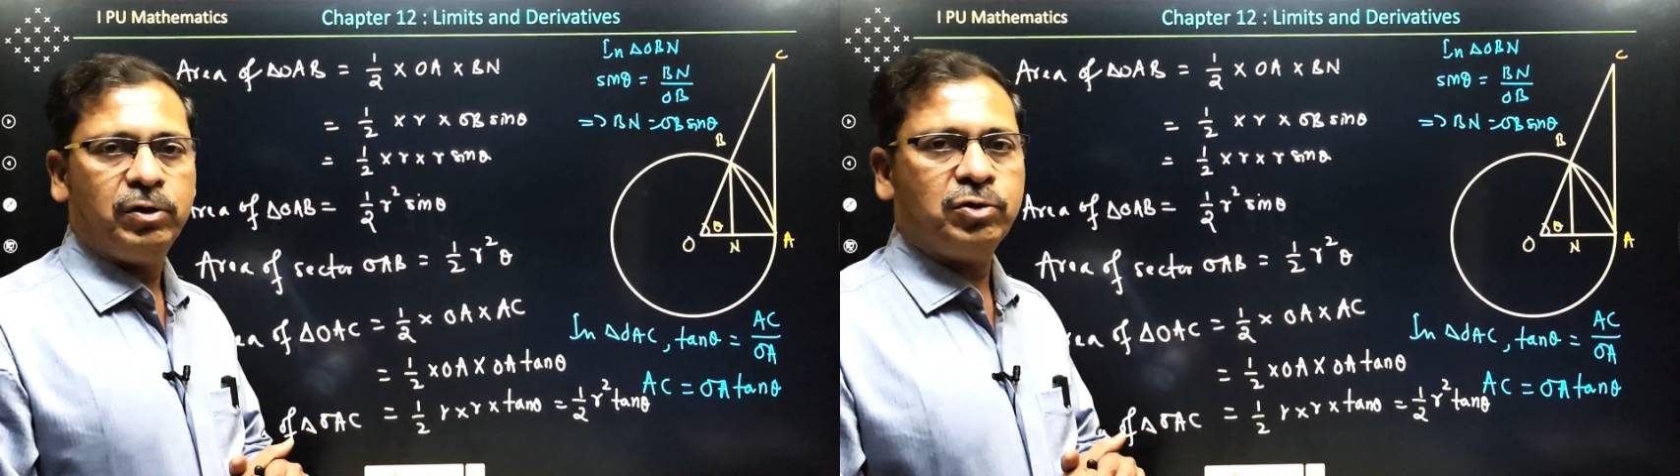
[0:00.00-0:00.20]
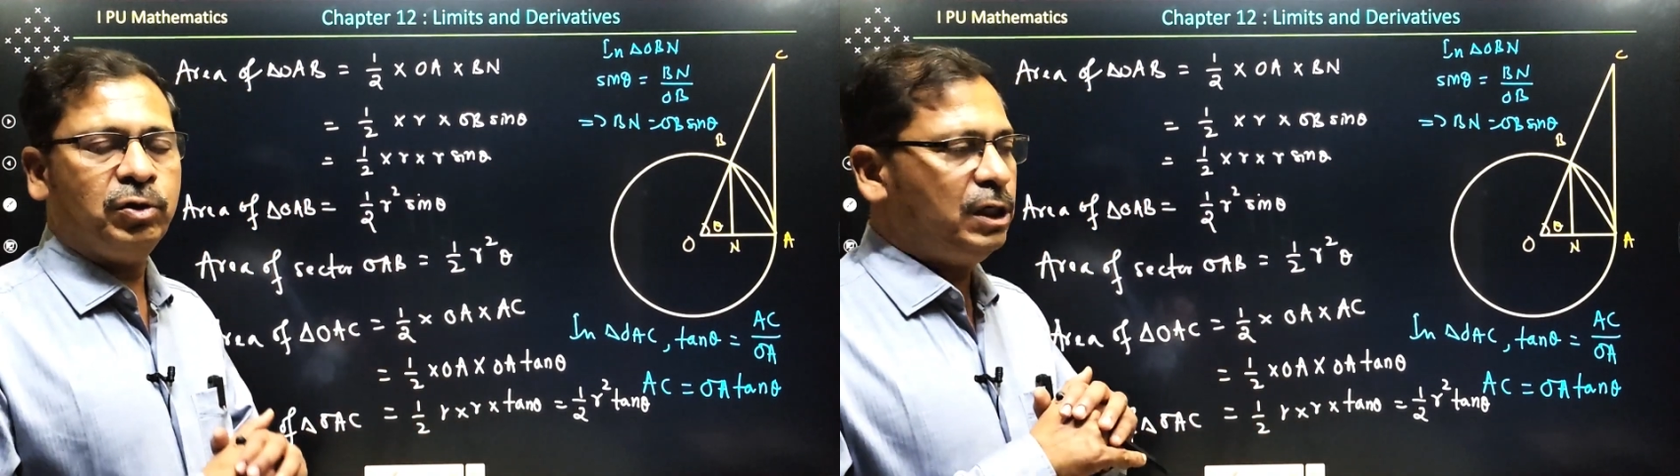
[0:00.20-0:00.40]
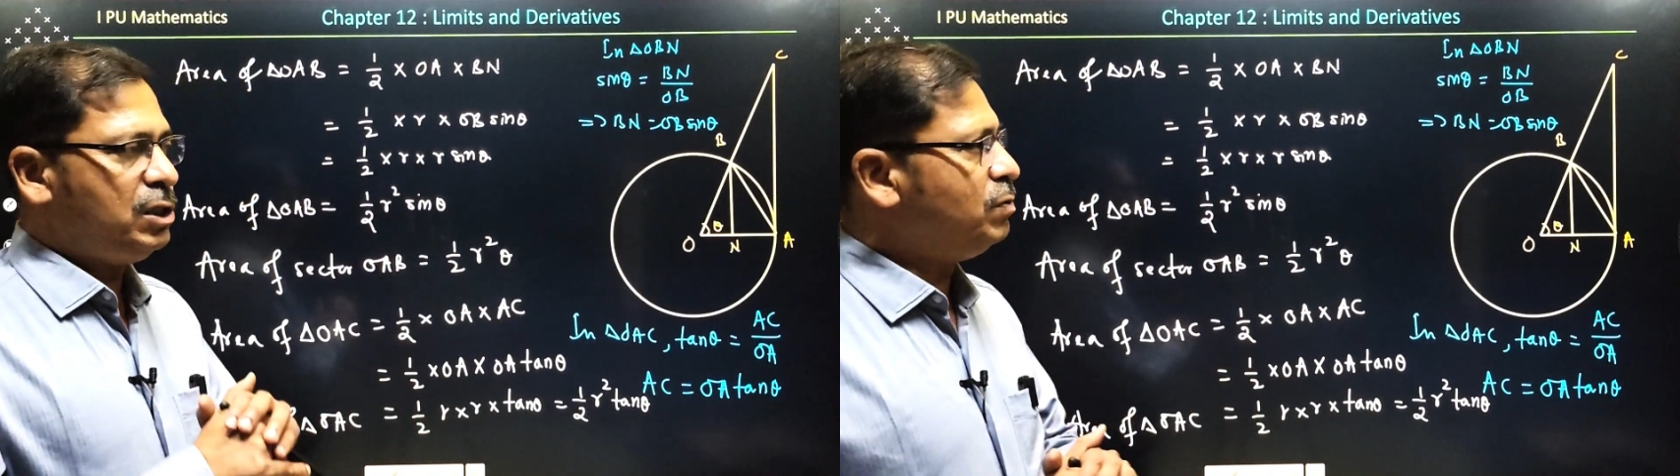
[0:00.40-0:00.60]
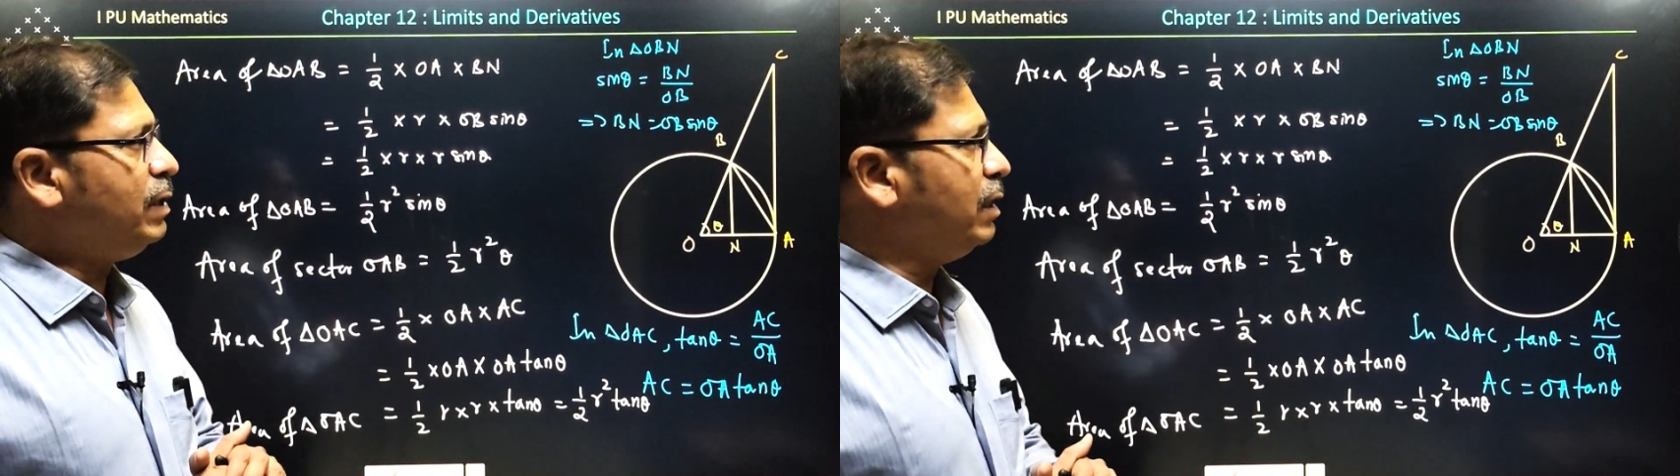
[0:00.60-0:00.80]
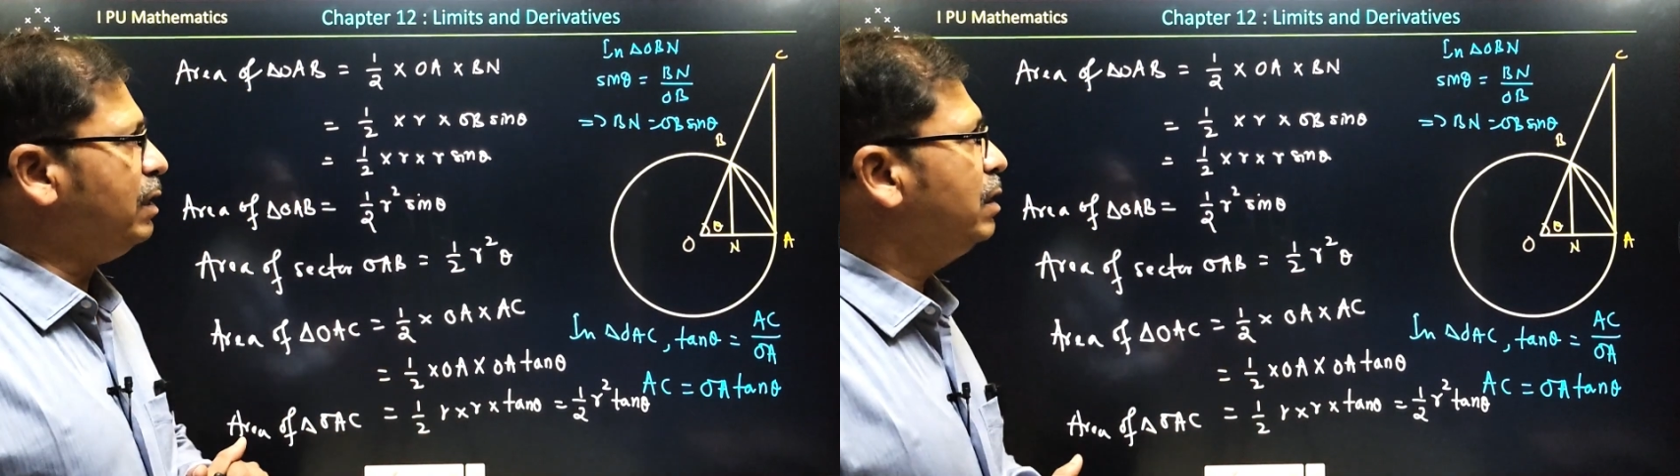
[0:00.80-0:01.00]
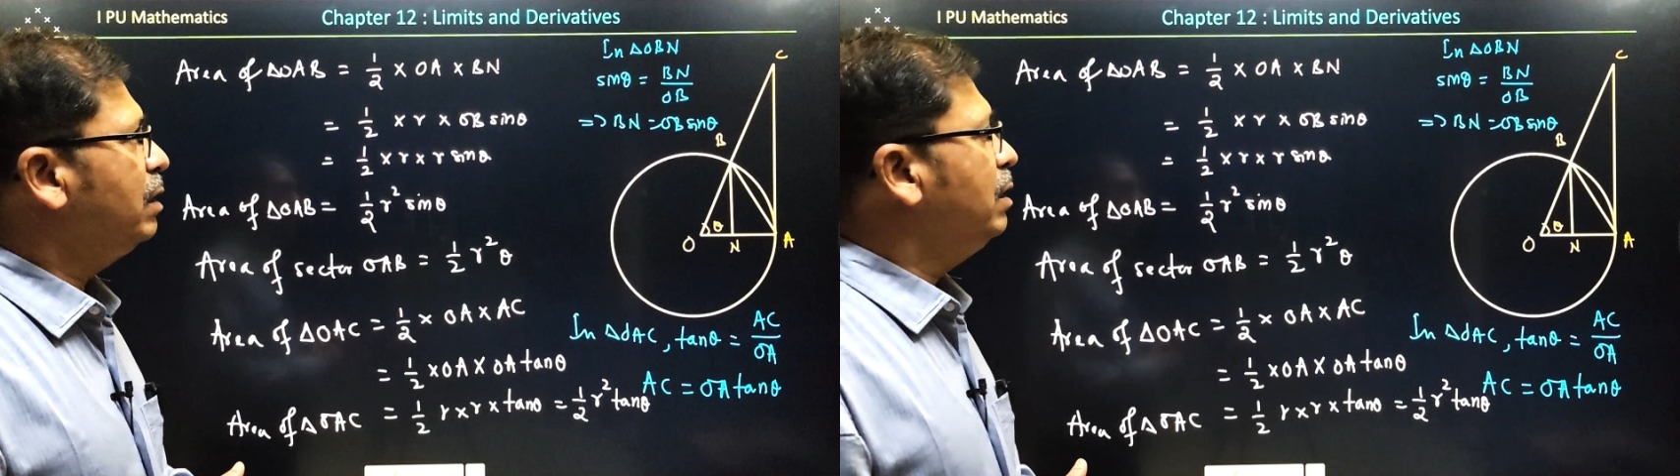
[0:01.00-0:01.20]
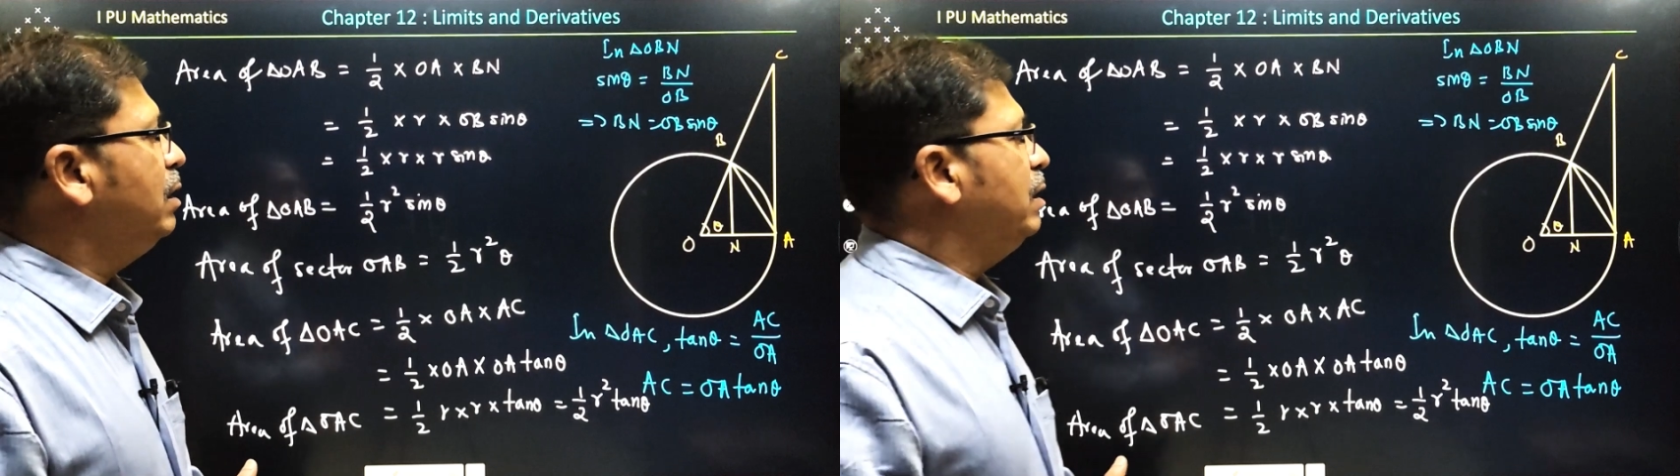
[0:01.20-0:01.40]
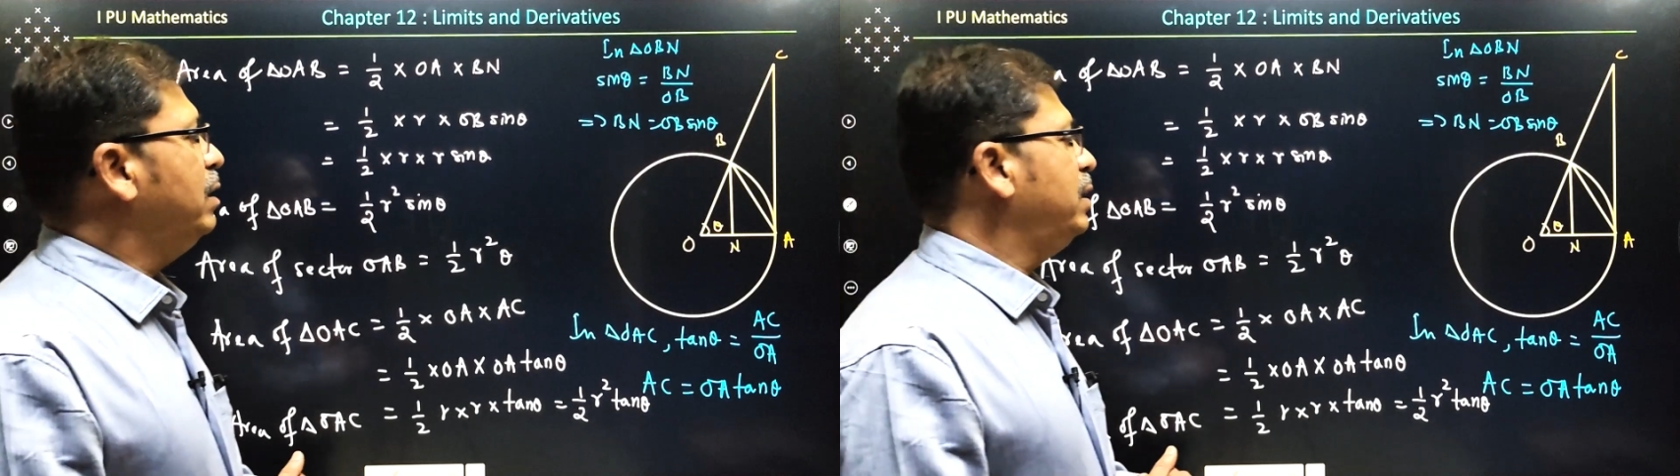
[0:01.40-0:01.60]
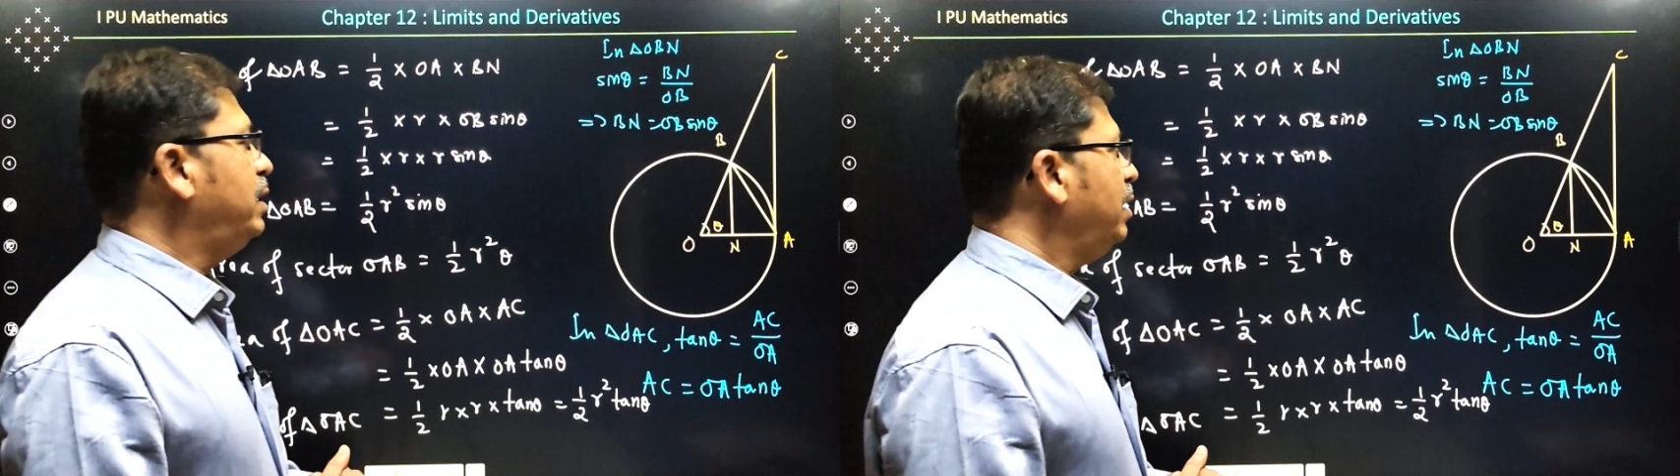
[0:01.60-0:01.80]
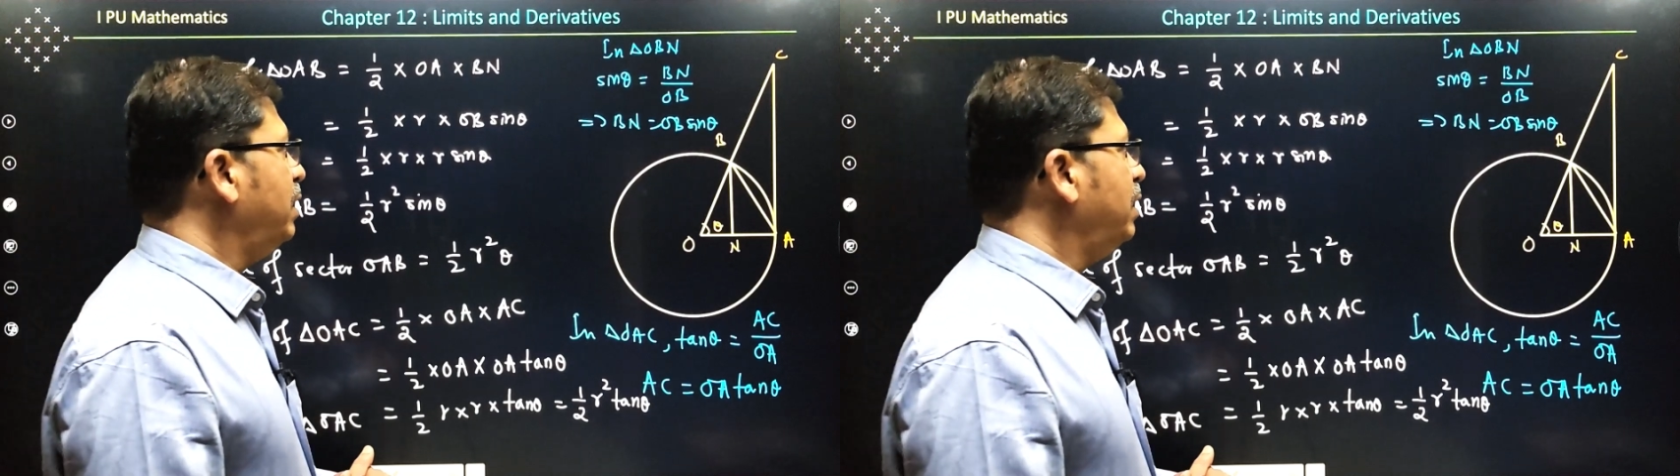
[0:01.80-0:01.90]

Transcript: So that's why here